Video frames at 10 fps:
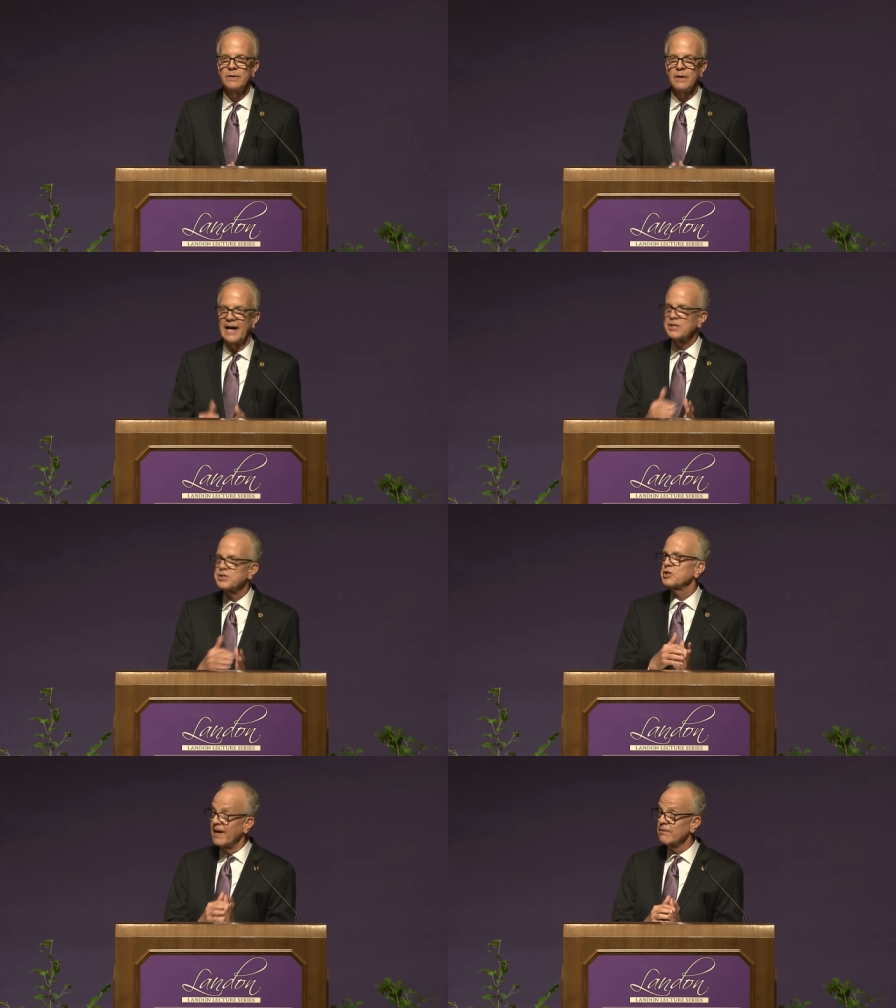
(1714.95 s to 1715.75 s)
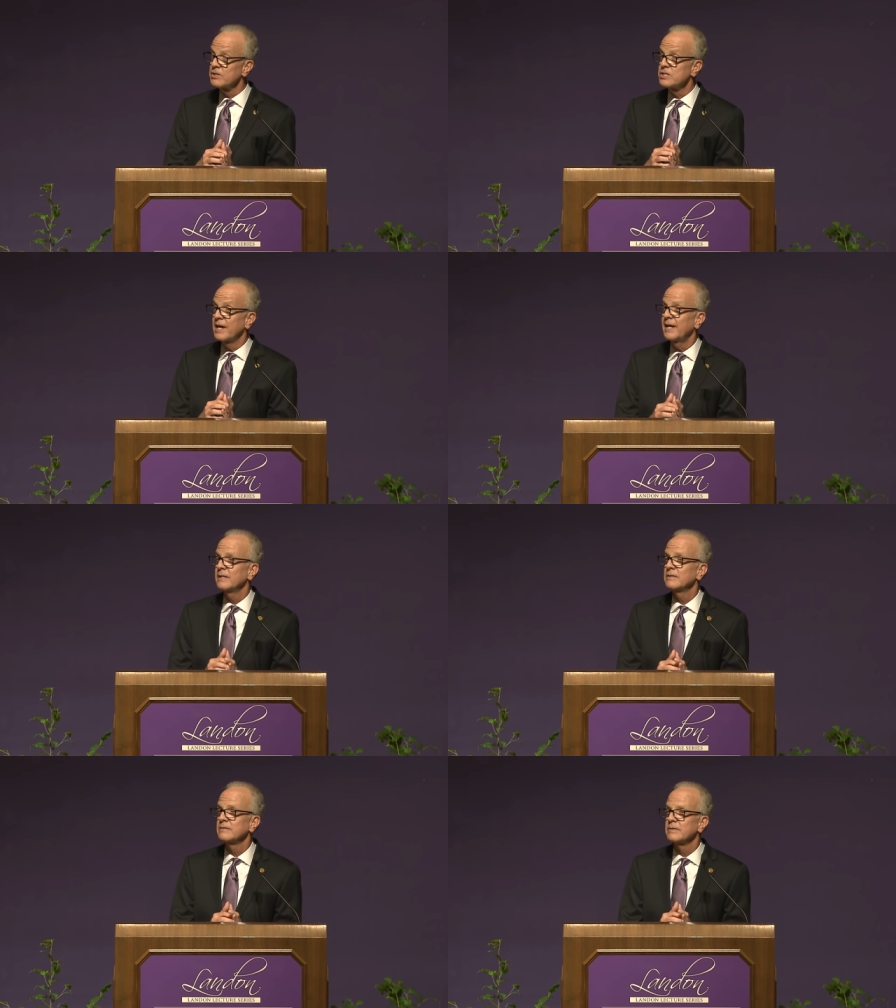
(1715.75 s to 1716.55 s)
Last year, Veterans Day,
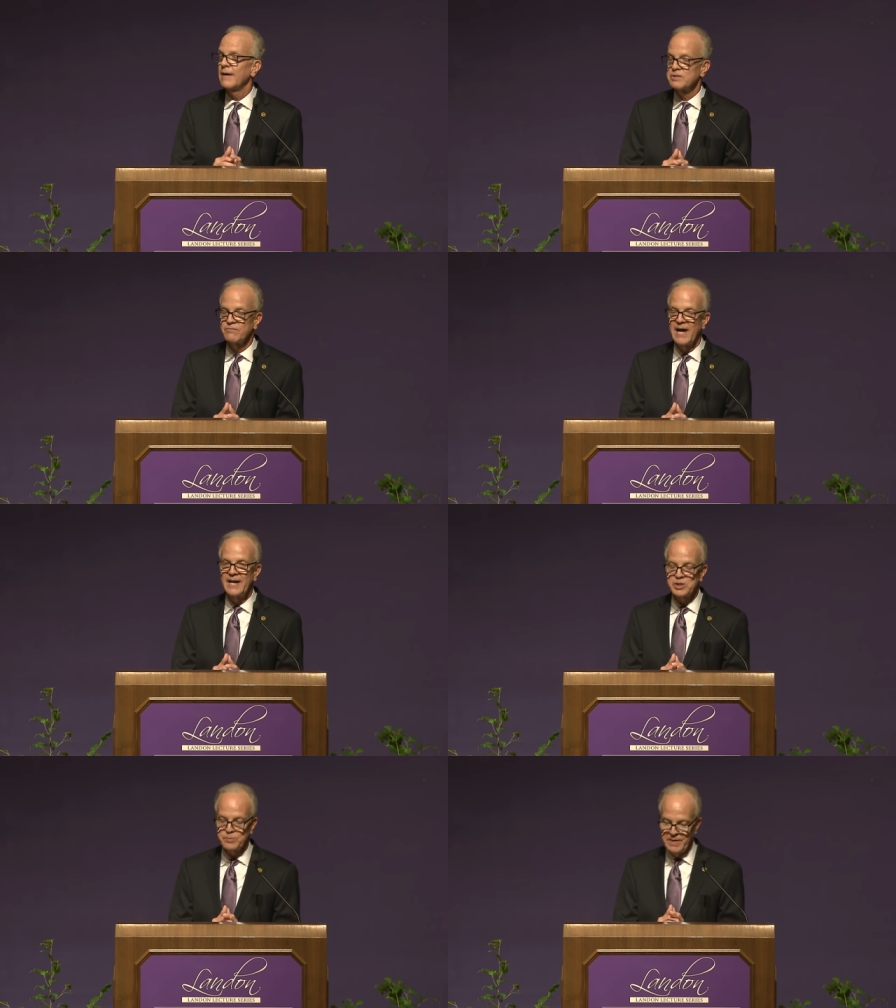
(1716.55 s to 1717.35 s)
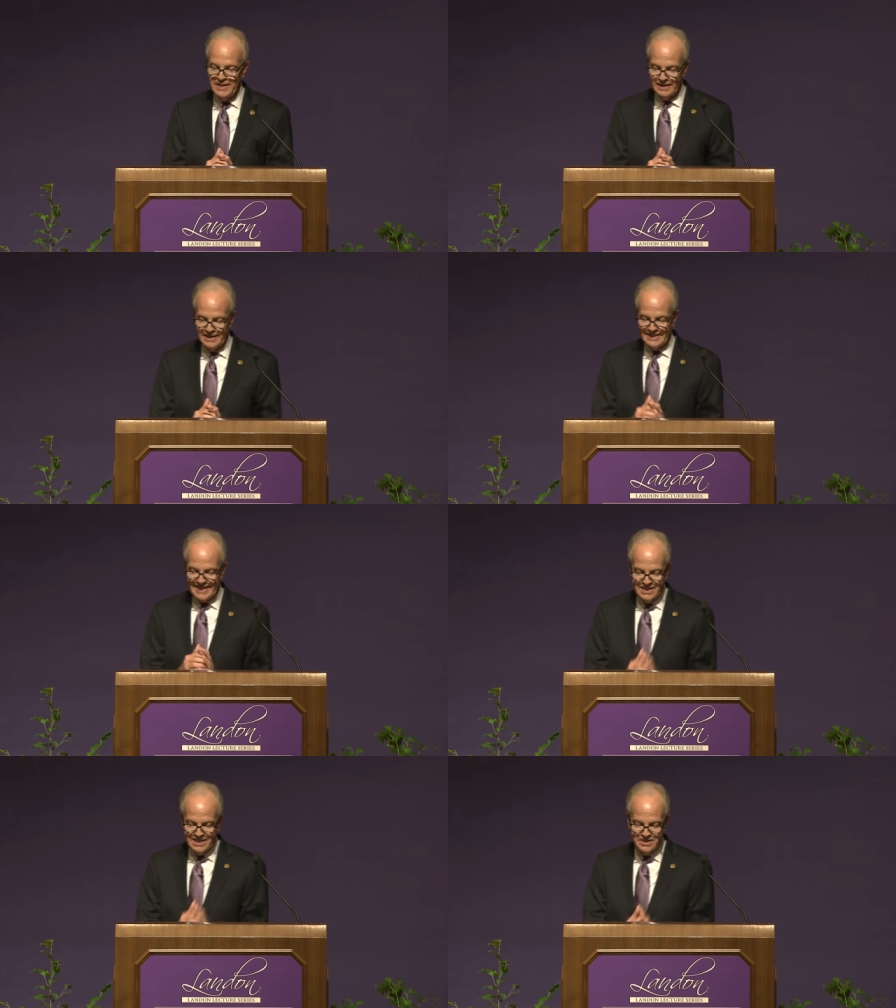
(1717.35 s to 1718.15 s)
I was invited to speak at
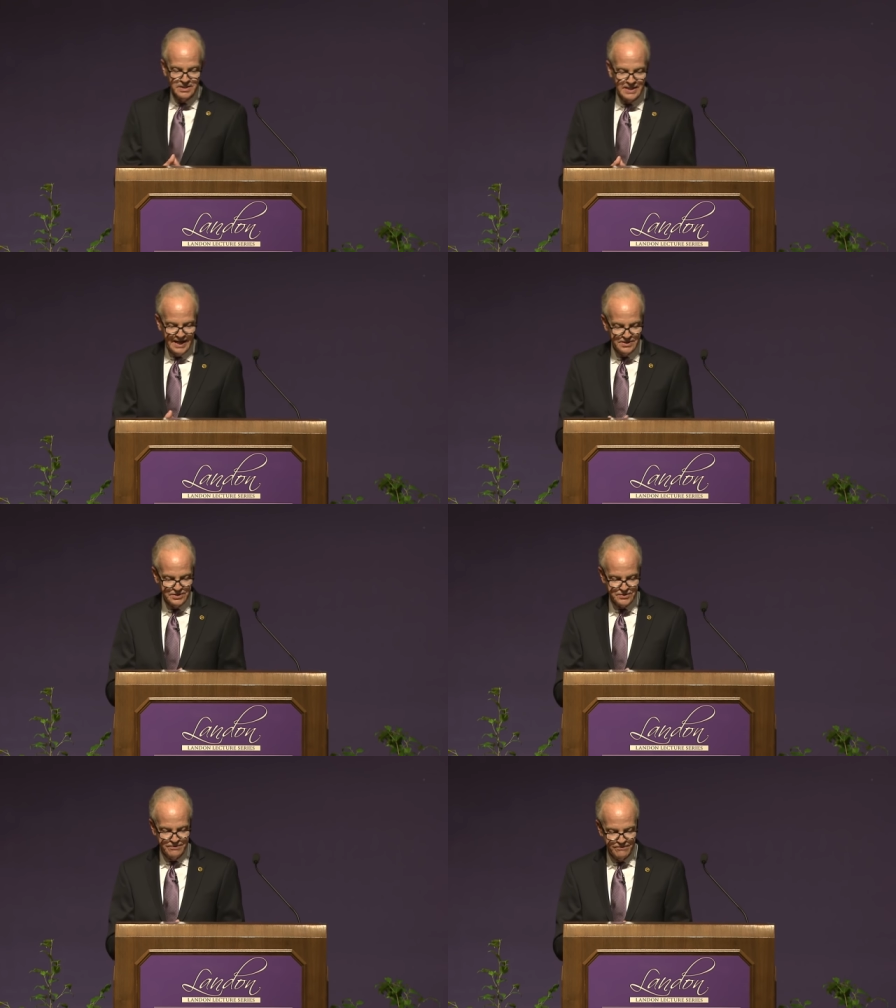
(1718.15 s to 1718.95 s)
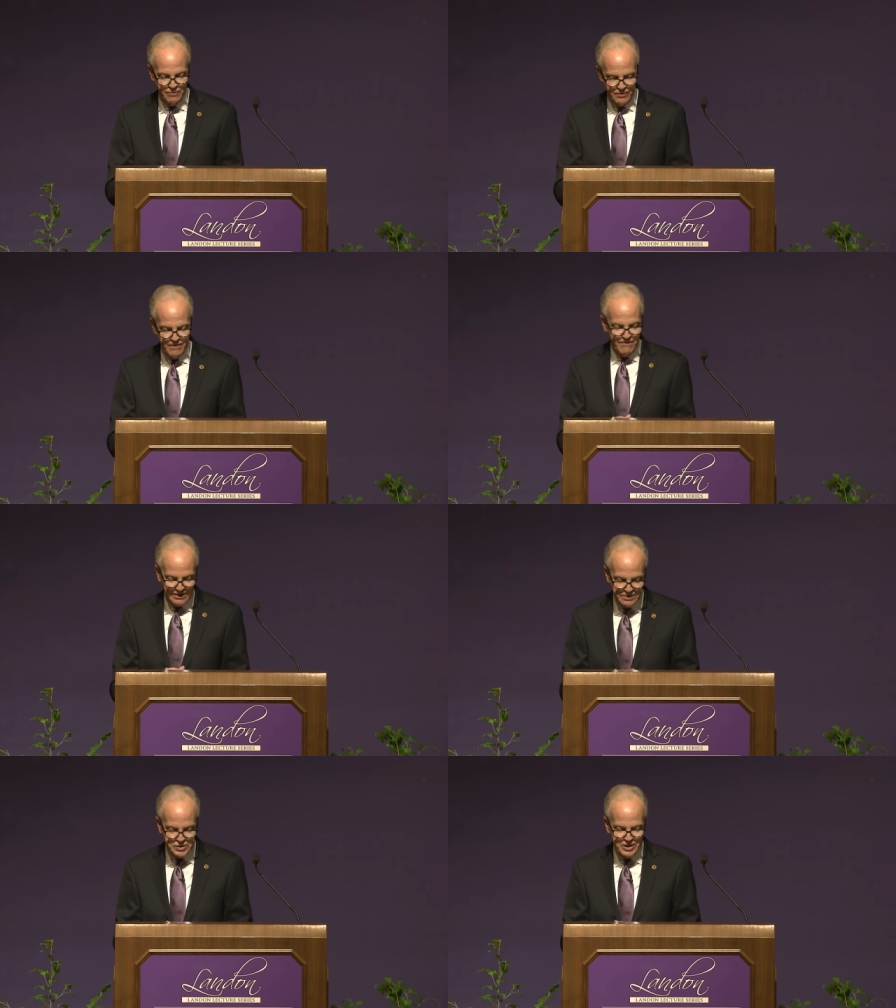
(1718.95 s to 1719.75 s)
Kensington, Kansas for their
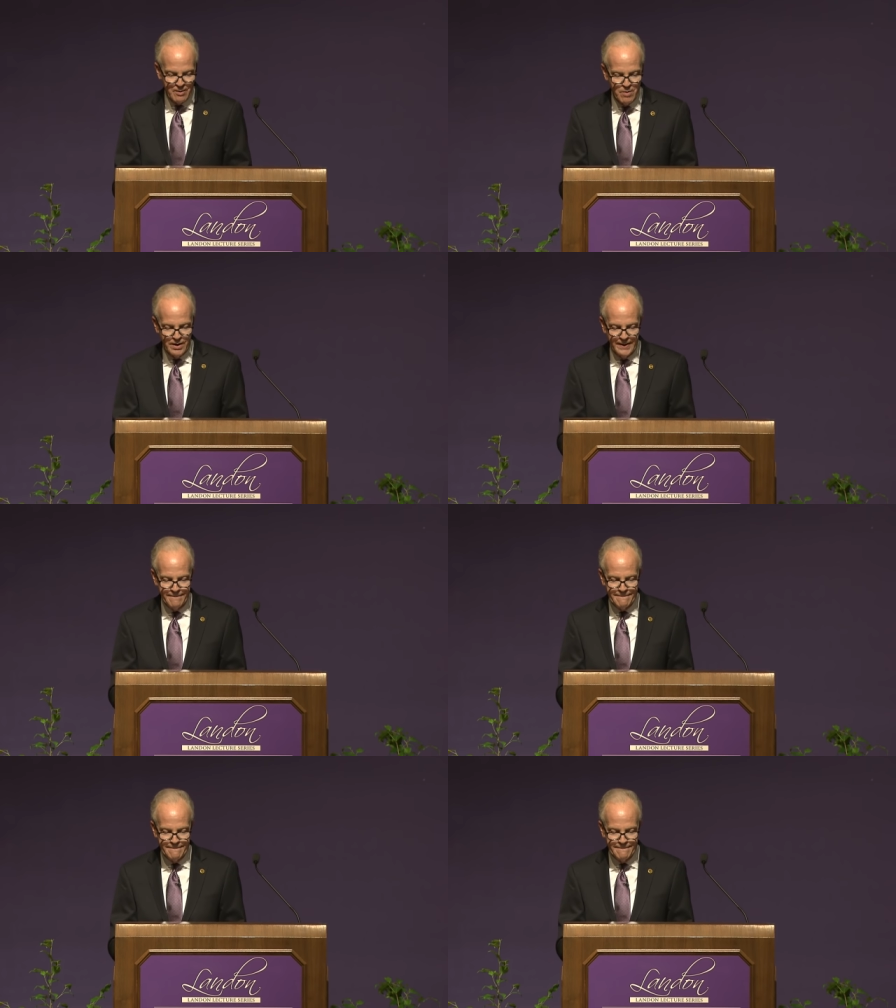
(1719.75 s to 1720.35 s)
Veterans Ceremony.